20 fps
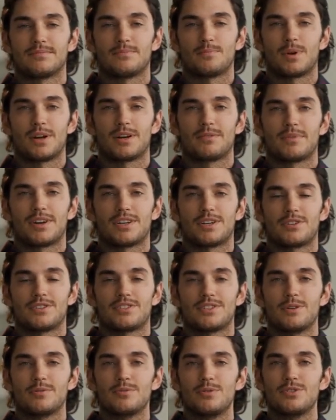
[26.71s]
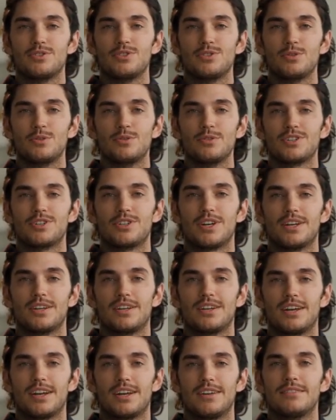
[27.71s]
Want to make your silver jewelry shine
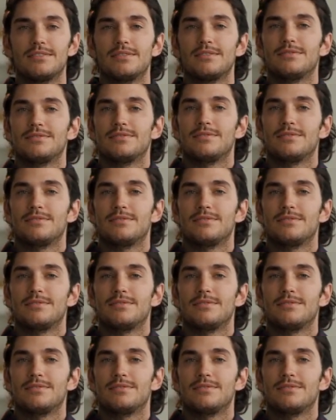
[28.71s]
again?